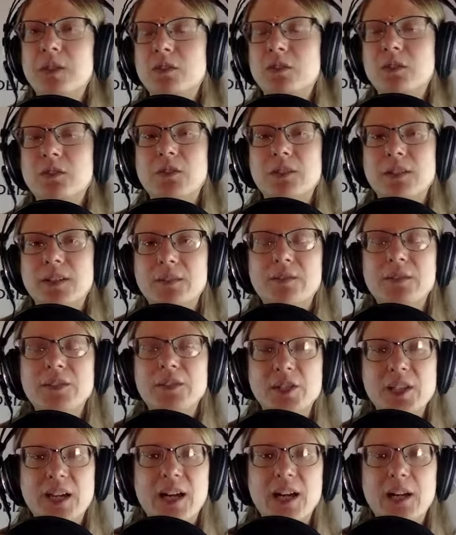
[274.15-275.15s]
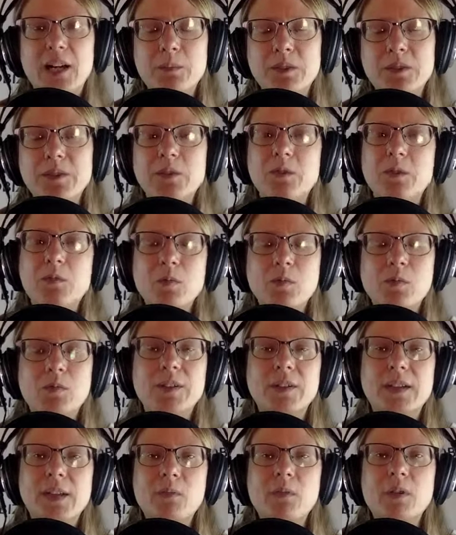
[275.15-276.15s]
do a different job. So
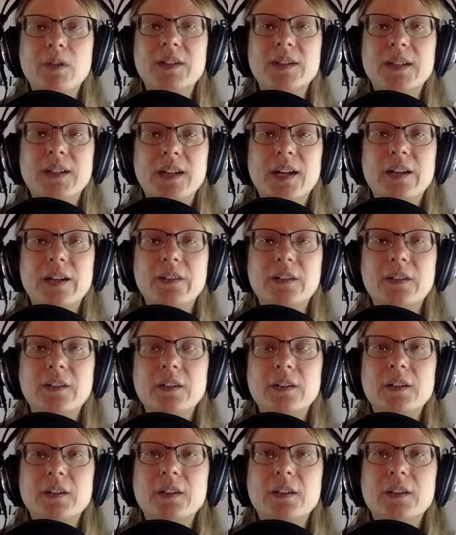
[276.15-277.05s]
when they work together,